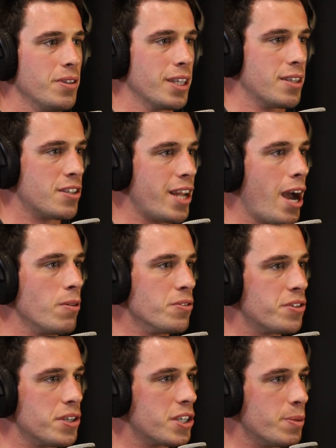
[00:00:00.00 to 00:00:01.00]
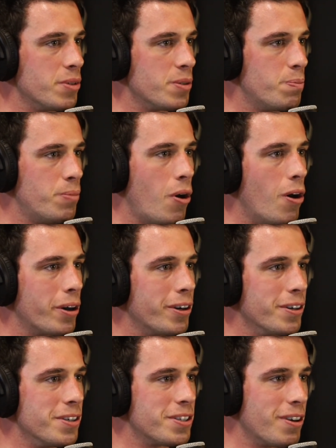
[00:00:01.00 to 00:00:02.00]
like the sound system is
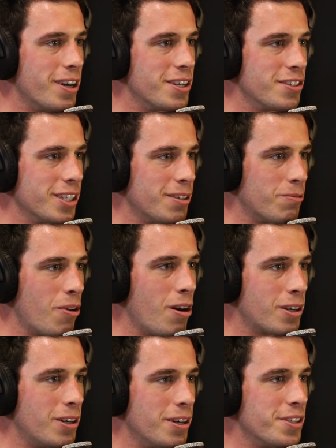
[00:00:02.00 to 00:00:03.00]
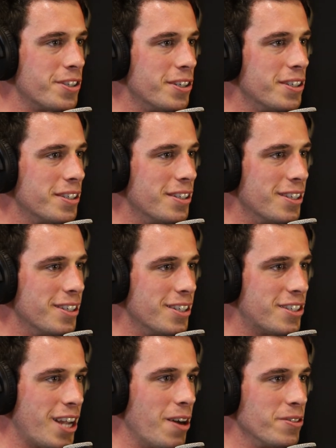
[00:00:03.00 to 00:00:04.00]
bonkers, right? It's like a rock concert. You know,
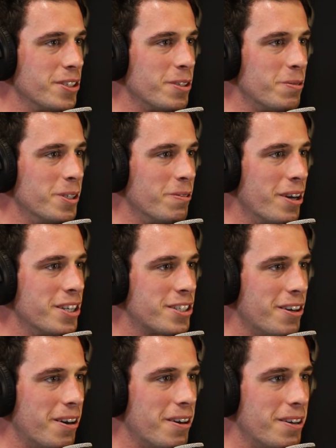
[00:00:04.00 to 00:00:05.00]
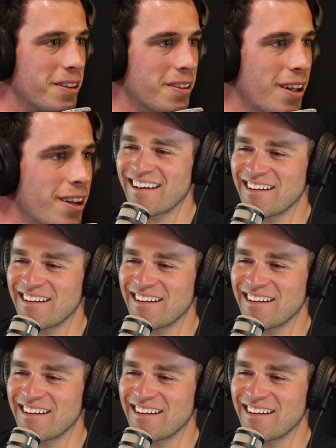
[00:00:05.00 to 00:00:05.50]
it sounds like the real race car and all that.